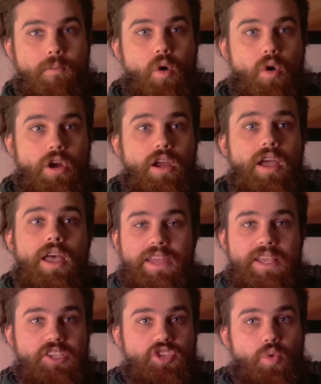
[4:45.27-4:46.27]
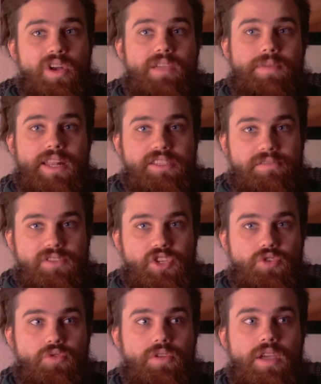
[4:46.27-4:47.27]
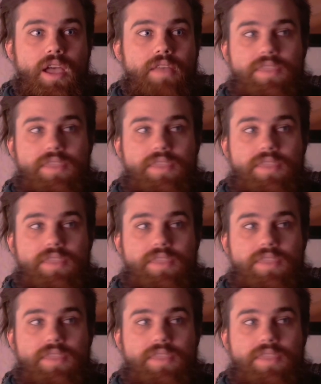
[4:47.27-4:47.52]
more in his 20 minutes of Dune